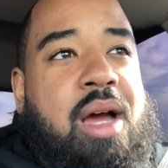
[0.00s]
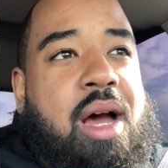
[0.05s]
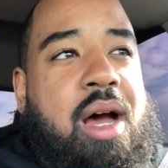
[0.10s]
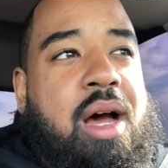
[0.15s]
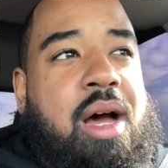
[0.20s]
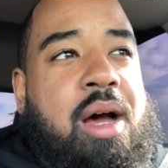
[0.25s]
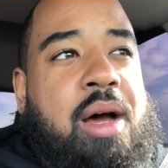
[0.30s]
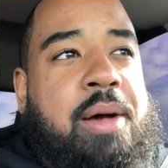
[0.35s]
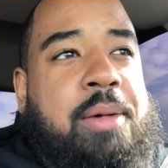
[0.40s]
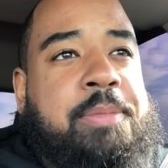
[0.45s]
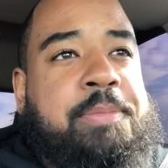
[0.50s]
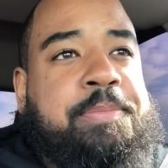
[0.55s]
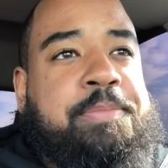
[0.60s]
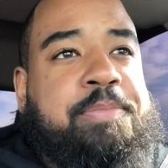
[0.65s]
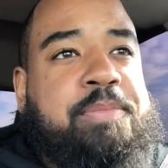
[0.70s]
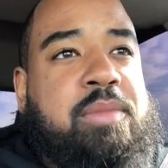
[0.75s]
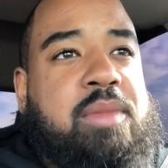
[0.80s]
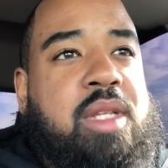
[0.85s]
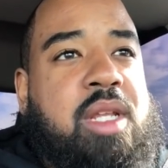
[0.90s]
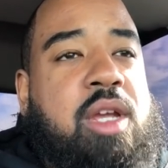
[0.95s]
um,
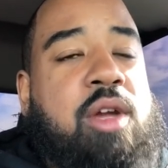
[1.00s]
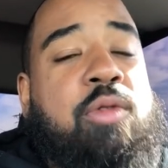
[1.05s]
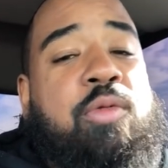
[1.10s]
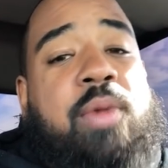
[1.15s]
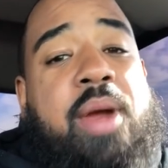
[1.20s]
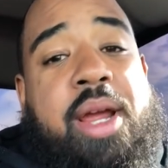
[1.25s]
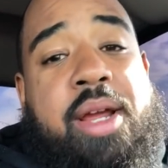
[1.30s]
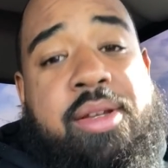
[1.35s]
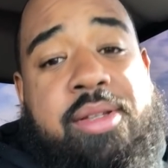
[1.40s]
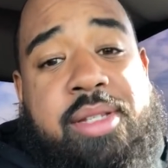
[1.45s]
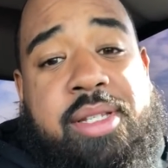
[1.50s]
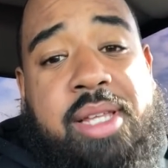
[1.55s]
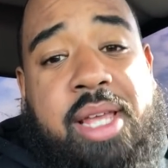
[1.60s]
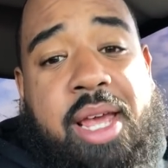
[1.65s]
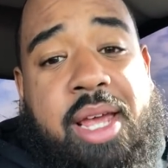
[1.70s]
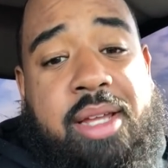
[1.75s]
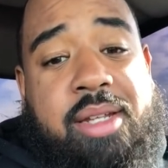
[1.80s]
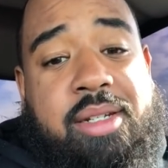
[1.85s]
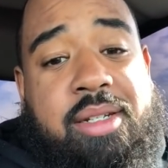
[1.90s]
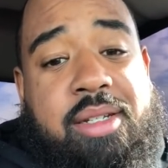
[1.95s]
career
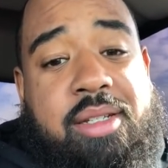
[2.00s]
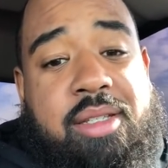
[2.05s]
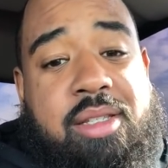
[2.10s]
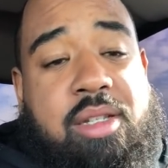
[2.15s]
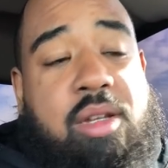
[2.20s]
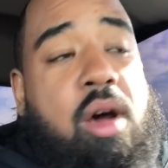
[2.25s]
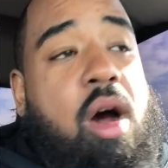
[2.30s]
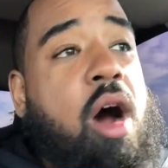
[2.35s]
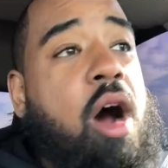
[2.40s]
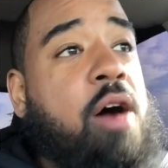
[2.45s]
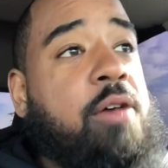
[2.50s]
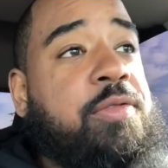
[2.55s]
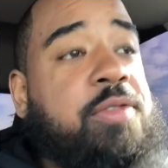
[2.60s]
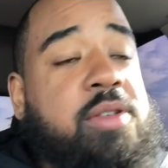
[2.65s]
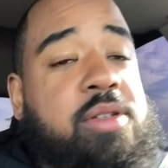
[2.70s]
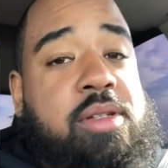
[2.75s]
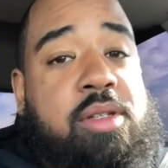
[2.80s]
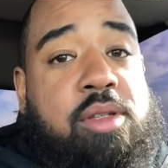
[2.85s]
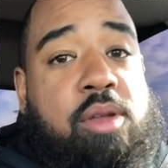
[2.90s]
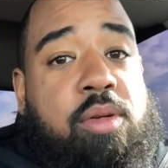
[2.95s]
set to
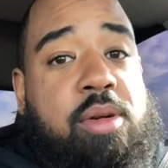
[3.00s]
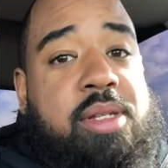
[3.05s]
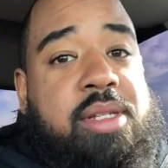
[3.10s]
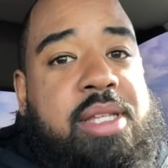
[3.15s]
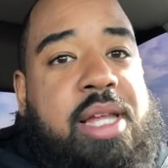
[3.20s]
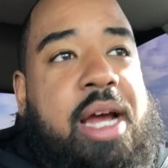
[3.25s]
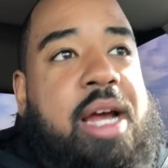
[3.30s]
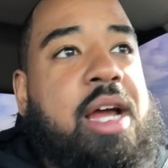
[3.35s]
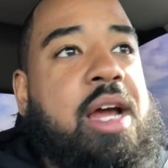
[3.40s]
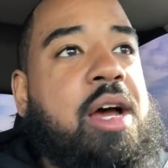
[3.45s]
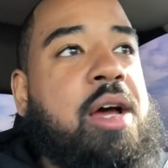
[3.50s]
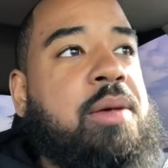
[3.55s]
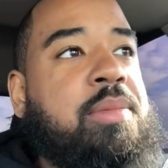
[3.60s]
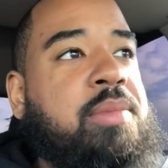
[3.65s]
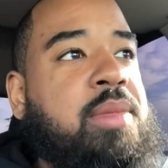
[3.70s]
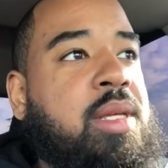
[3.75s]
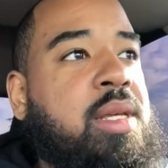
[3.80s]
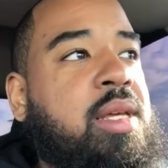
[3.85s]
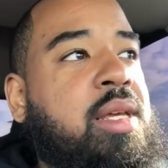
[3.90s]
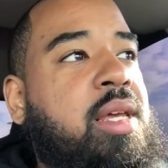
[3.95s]
offer students that
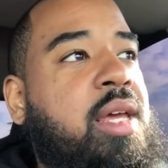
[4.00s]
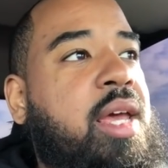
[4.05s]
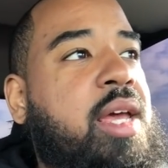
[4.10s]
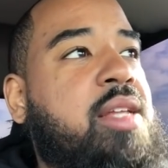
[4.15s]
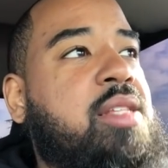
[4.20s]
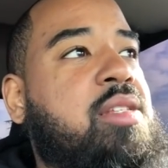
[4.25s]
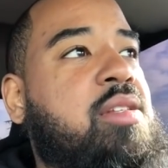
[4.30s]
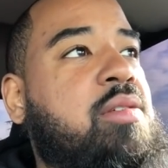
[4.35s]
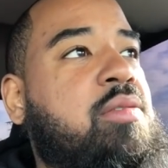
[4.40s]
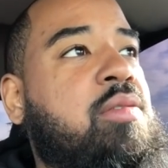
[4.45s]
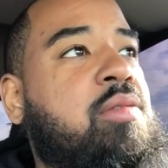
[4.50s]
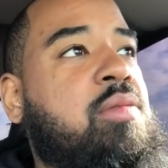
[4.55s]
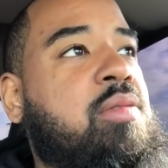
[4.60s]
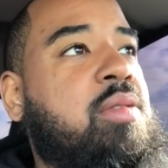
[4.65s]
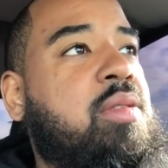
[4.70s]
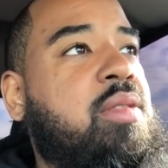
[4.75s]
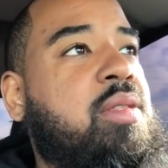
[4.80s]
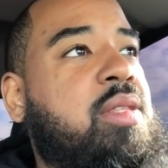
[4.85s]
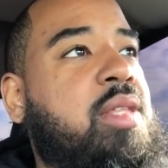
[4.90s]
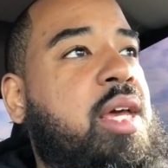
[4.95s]
come
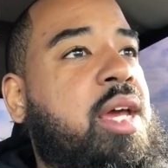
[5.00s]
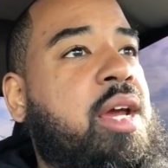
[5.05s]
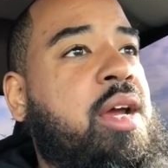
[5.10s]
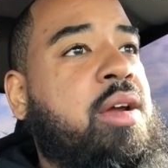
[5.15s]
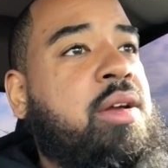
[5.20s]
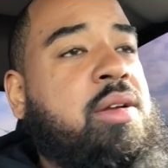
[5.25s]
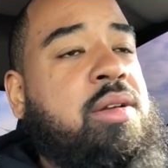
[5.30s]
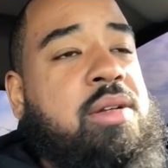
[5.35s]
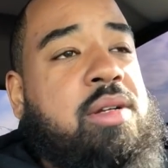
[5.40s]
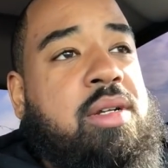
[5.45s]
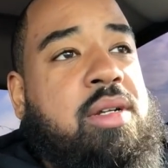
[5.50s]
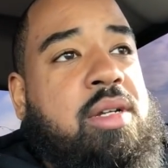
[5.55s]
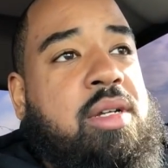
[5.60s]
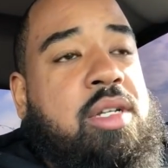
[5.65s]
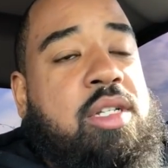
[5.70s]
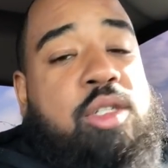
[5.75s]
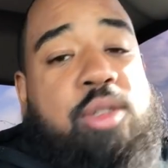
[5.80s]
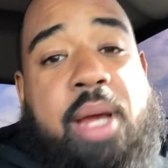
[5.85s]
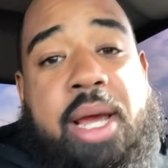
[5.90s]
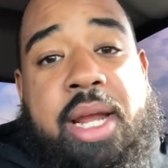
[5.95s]
into their
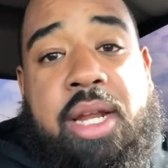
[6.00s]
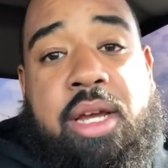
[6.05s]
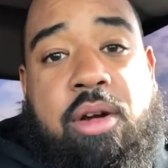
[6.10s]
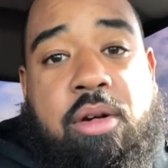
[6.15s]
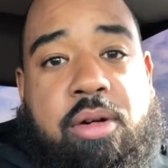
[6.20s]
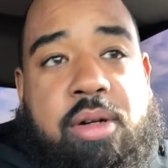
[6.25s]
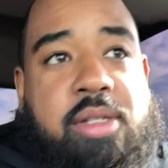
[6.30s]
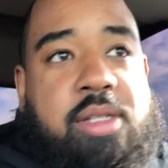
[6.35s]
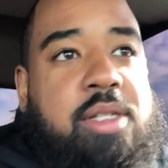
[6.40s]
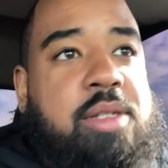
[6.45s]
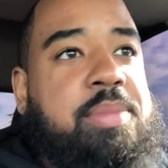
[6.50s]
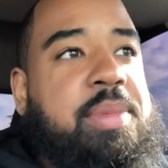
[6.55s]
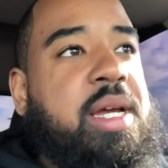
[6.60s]
training courses.